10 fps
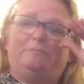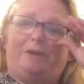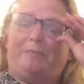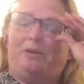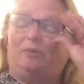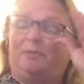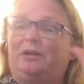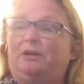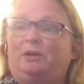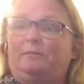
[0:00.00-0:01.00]
My men will be
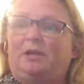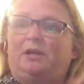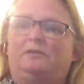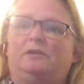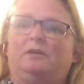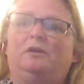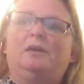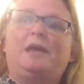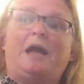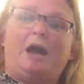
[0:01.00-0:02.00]
in here in a minute. They're
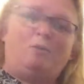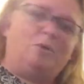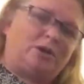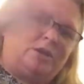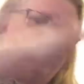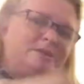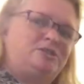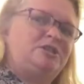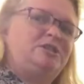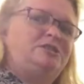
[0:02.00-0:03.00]
out working on my
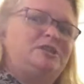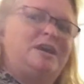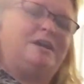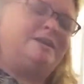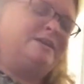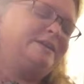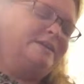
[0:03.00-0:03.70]
she shed.